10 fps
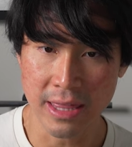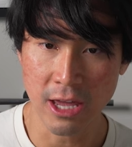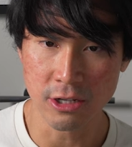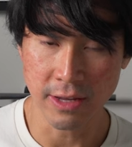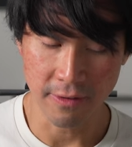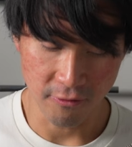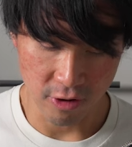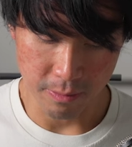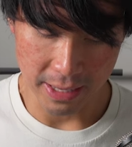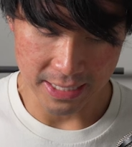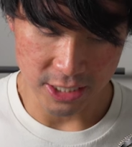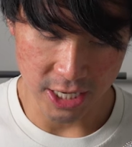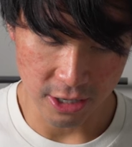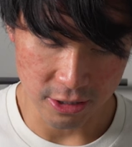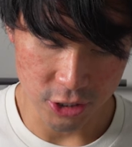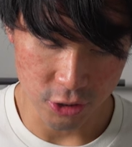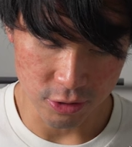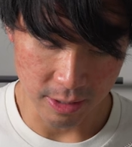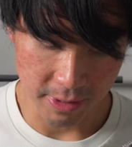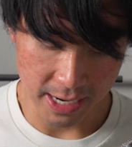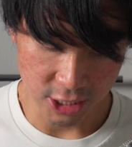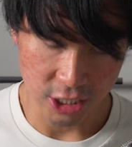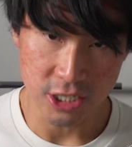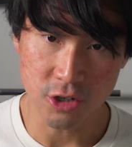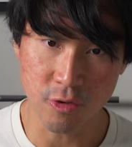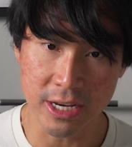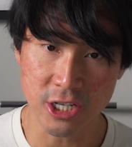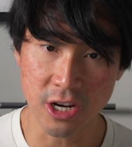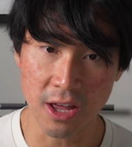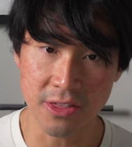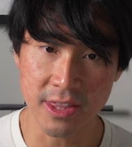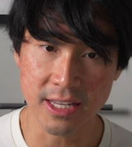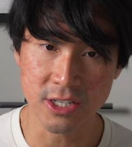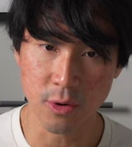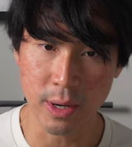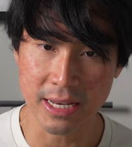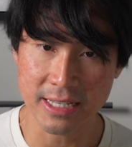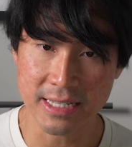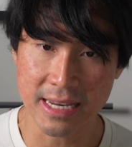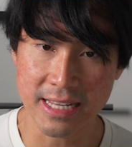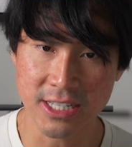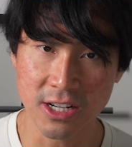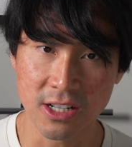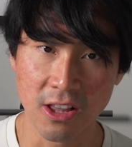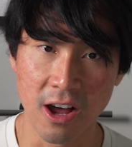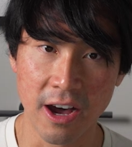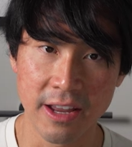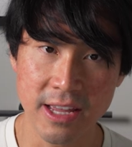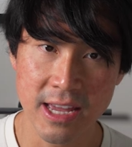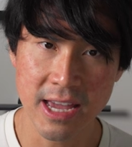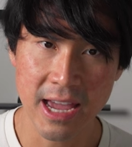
And they also have a free plan tier too. So I'm gonna actually screenshot this so we can send this to Claude.